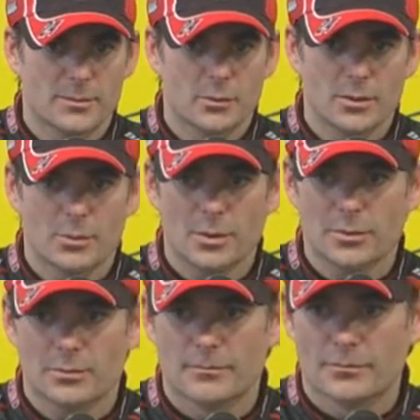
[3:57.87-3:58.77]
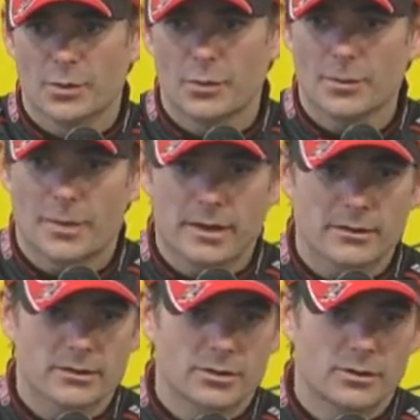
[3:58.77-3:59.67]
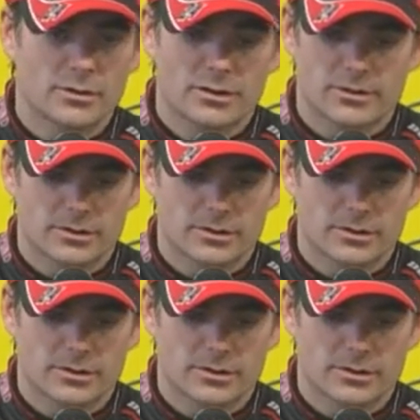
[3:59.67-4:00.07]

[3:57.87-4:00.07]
I mean, we were better than Tony there at